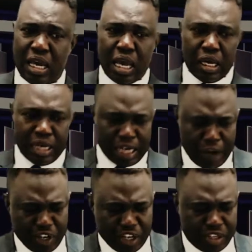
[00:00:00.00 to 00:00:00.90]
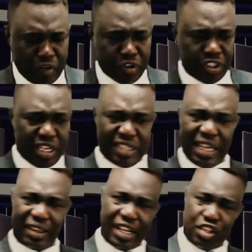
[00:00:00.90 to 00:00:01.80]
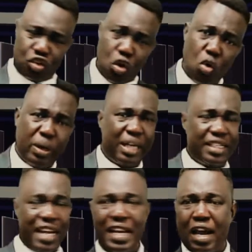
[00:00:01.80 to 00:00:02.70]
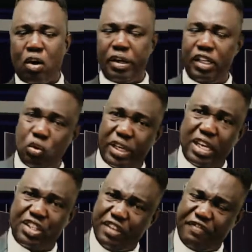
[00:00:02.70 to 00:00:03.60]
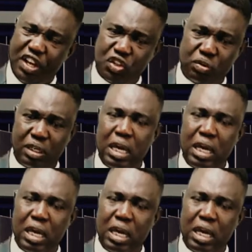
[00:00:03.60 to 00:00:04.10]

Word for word: And then after seventy years, that three score and ten according to King James Version.